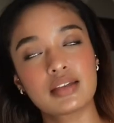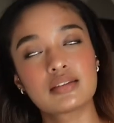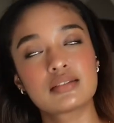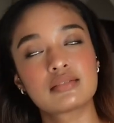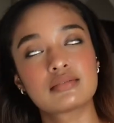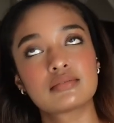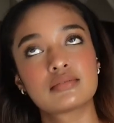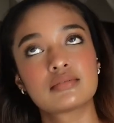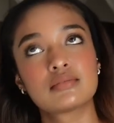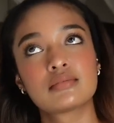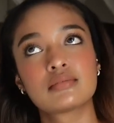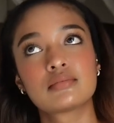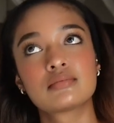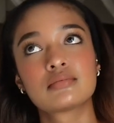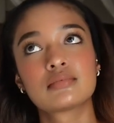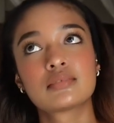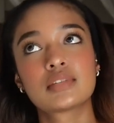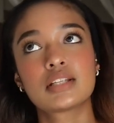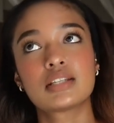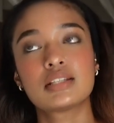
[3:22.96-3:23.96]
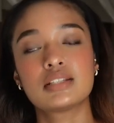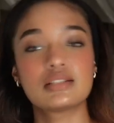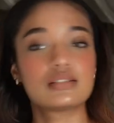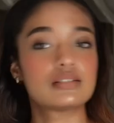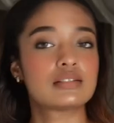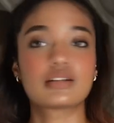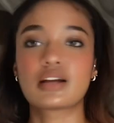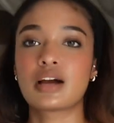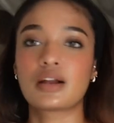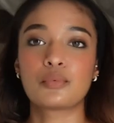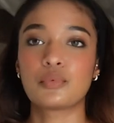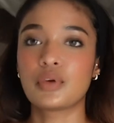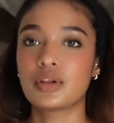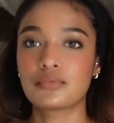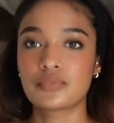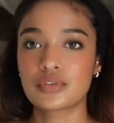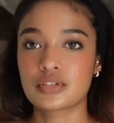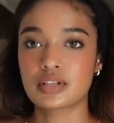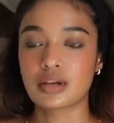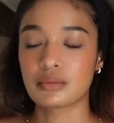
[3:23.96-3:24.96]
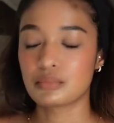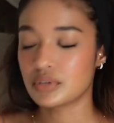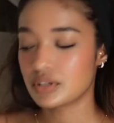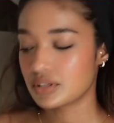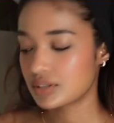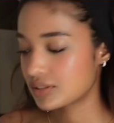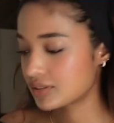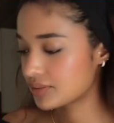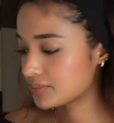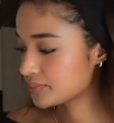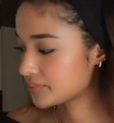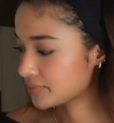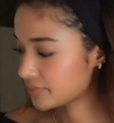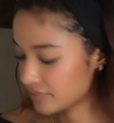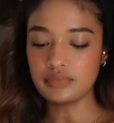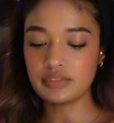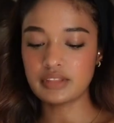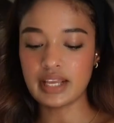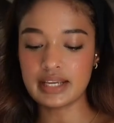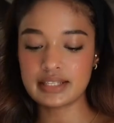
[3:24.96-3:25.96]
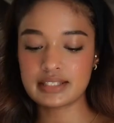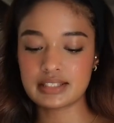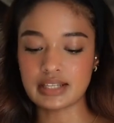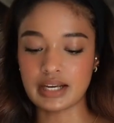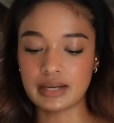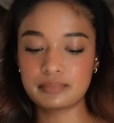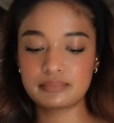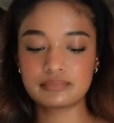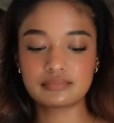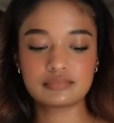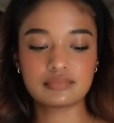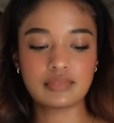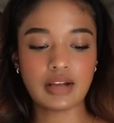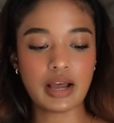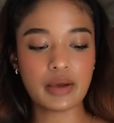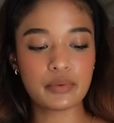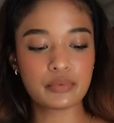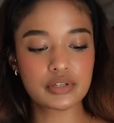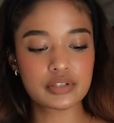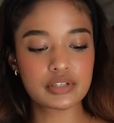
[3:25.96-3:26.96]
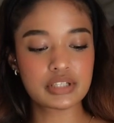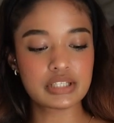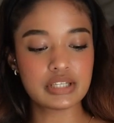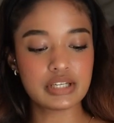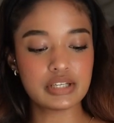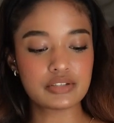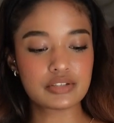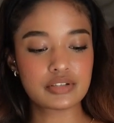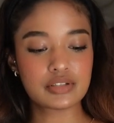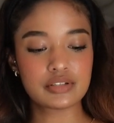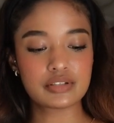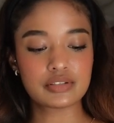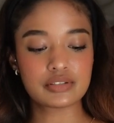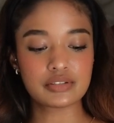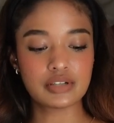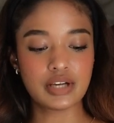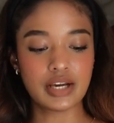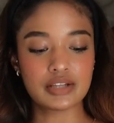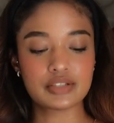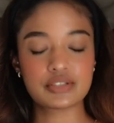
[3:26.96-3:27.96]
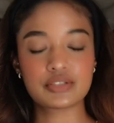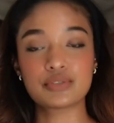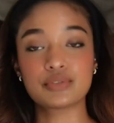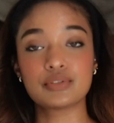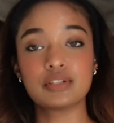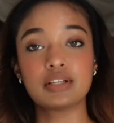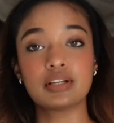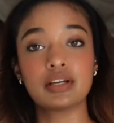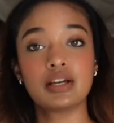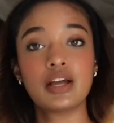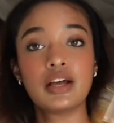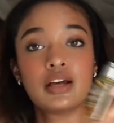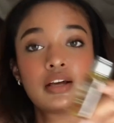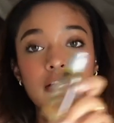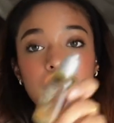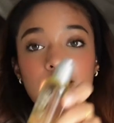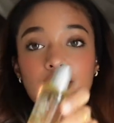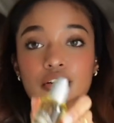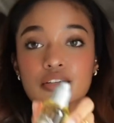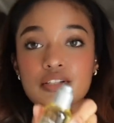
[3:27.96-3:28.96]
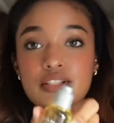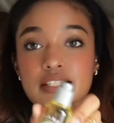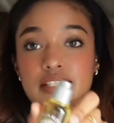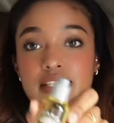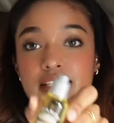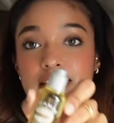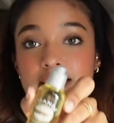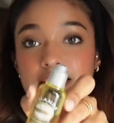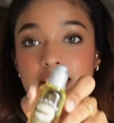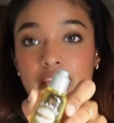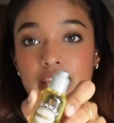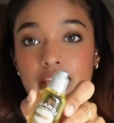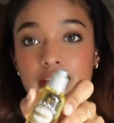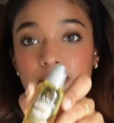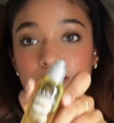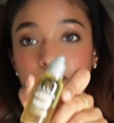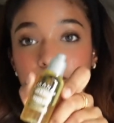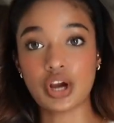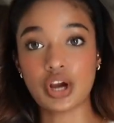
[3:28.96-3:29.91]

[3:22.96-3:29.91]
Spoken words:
to go to the sea. Next up, I want to introduce you guys to the L'Occitane